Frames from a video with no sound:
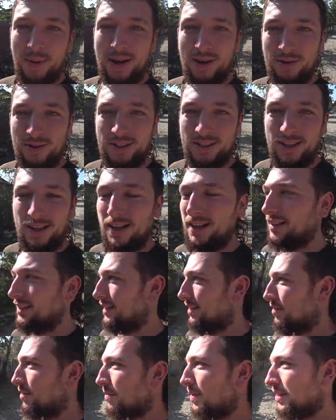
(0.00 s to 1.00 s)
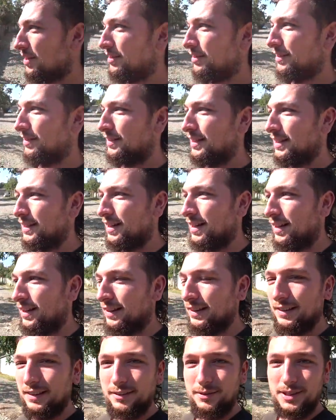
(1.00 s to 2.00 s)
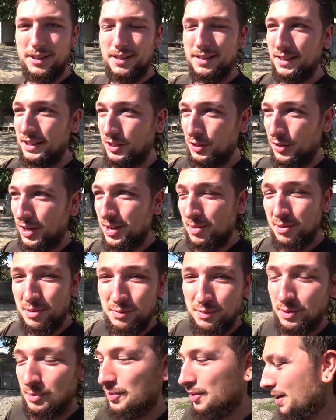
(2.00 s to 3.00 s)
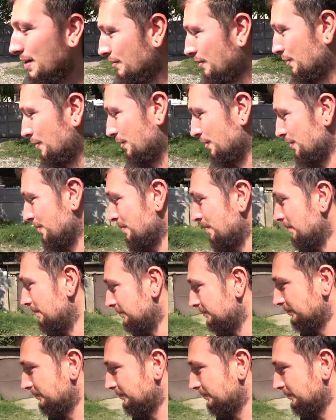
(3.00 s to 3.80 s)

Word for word: pounds a night, seven pounds fifty a night, which is incredible for a private room.